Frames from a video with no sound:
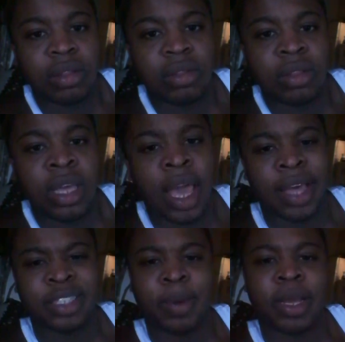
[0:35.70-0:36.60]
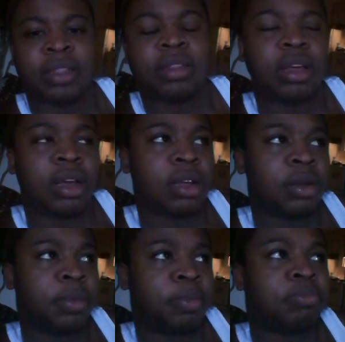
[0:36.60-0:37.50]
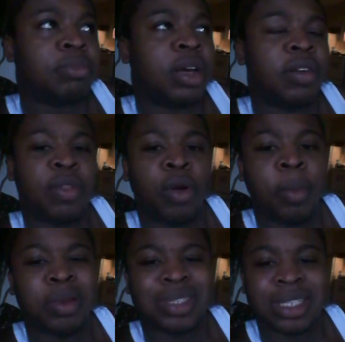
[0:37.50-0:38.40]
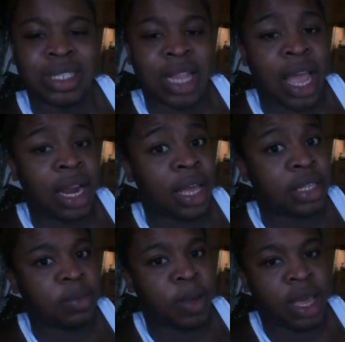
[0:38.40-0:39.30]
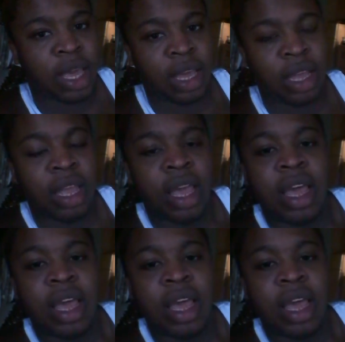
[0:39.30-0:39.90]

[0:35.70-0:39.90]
the aspect of the hormones is not as bad.